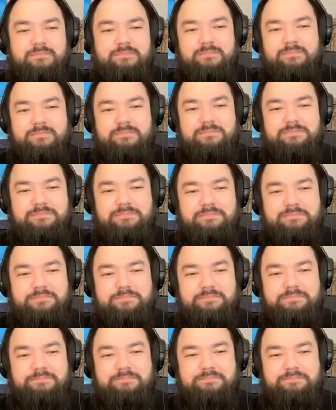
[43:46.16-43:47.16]

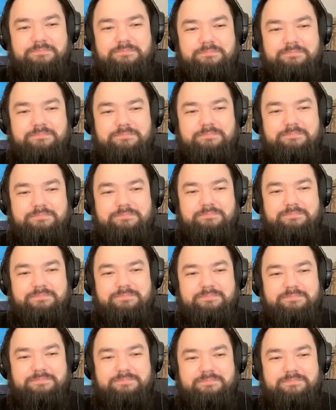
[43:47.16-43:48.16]

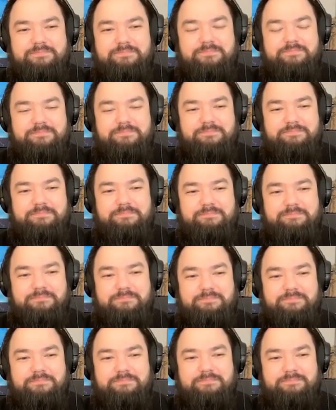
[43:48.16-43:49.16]

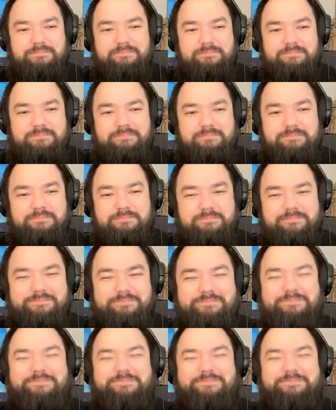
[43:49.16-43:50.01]
[no speech]